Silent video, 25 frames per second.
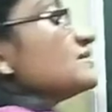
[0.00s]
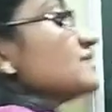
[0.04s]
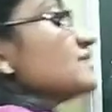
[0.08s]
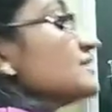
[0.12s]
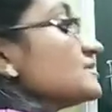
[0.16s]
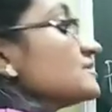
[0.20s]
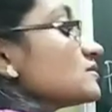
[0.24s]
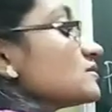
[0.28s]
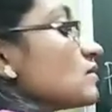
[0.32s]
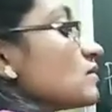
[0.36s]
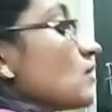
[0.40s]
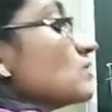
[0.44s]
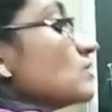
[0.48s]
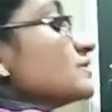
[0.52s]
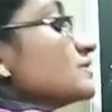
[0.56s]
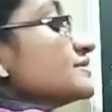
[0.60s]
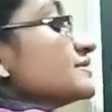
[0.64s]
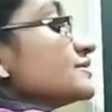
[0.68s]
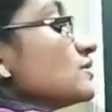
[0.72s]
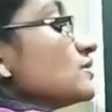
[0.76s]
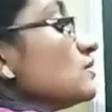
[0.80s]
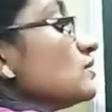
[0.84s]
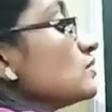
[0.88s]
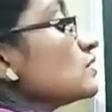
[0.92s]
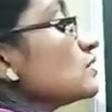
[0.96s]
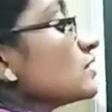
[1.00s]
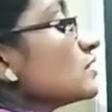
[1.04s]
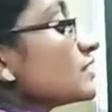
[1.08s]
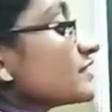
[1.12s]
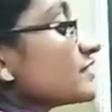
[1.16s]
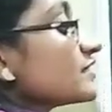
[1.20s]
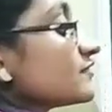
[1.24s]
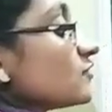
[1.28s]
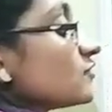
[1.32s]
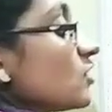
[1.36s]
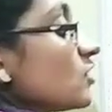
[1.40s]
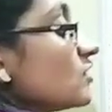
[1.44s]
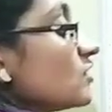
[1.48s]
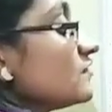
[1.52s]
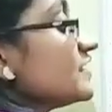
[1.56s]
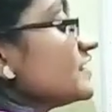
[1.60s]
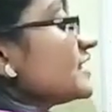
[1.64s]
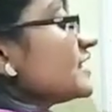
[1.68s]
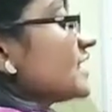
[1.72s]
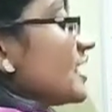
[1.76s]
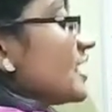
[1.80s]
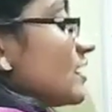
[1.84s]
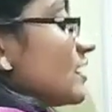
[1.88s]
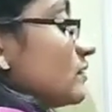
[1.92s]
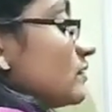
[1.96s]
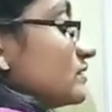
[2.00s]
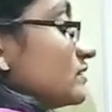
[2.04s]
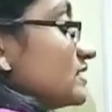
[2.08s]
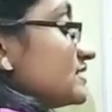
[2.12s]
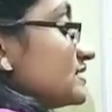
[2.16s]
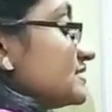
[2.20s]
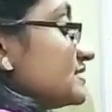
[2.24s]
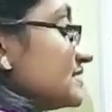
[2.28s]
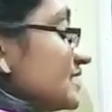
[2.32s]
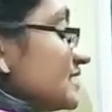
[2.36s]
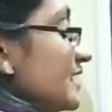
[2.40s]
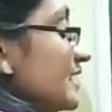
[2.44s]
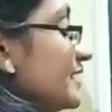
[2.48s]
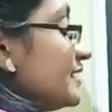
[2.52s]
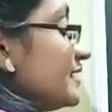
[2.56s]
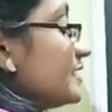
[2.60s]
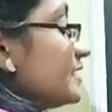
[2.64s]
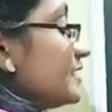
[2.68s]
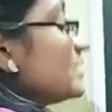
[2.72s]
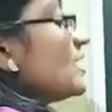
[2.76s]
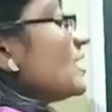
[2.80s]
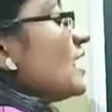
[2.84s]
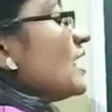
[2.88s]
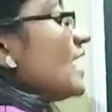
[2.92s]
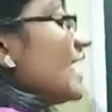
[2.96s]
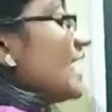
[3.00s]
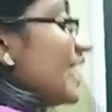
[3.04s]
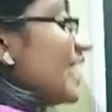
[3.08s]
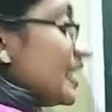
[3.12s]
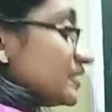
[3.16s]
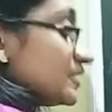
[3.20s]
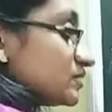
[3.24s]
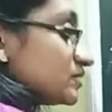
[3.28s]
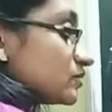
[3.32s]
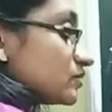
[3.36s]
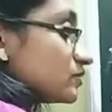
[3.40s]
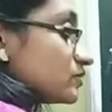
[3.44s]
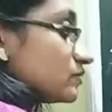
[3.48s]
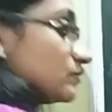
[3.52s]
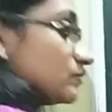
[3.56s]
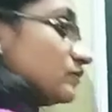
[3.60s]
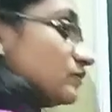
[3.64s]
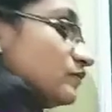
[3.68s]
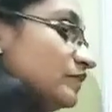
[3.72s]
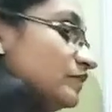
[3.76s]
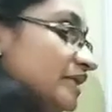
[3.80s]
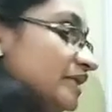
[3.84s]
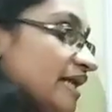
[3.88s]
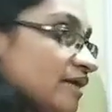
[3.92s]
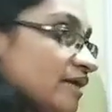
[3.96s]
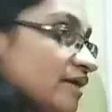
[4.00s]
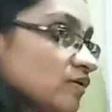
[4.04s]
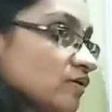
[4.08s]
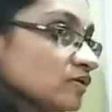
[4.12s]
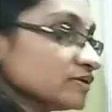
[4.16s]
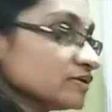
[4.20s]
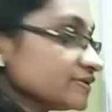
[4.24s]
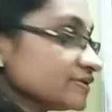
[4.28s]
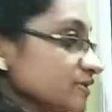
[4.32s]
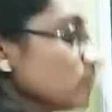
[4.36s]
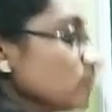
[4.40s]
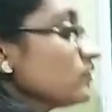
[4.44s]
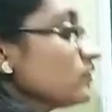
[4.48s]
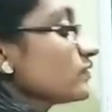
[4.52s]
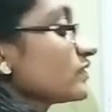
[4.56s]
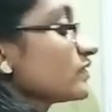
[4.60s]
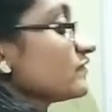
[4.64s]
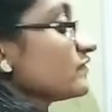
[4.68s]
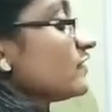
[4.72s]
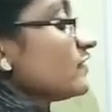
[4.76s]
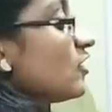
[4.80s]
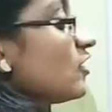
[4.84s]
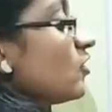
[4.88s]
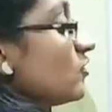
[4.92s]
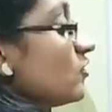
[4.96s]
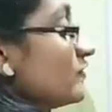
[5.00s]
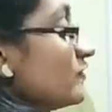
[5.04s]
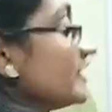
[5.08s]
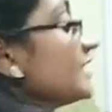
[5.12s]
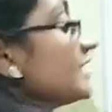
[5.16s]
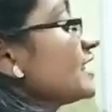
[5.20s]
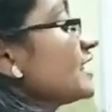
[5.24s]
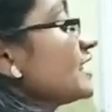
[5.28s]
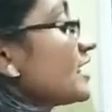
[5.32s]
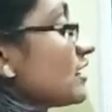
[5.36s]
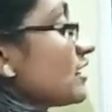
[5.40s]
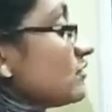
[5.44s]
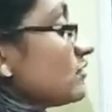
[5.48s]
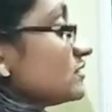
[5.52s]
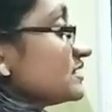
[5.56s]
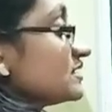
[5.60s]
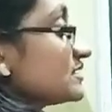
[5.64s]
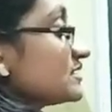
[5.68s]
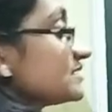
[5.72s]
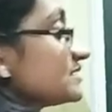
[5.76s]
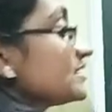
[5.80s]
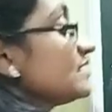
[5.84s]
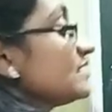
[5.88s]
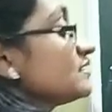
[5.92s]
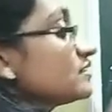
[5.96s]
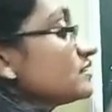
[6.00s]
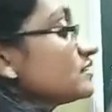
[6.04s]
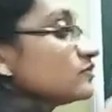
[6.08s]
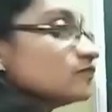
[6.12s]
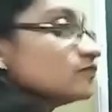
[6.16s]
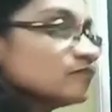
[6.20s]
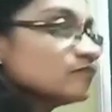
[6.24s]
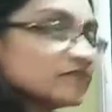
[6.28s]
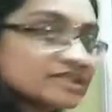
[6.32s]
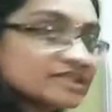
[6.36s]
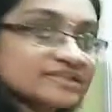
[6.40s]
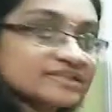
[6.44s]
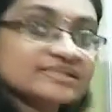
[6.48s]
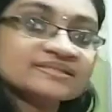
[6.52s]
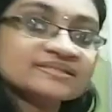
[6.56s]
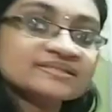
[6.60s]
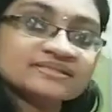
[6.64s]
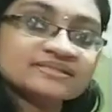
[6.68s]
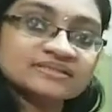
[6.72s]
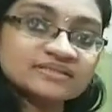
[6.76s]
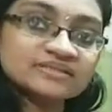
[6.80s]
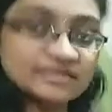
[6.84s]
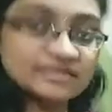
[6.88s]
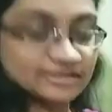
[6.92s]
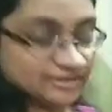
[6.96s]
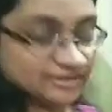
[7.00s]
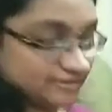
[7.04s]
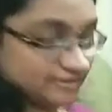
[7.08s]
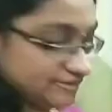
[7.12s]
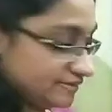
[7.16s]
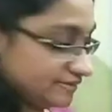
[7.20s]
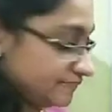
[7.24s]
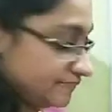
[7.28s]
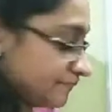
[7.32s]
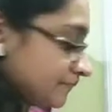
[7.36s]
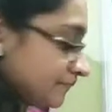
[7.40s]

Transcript: is also revolving around the sun, and we are also revolving around the sun with this earth.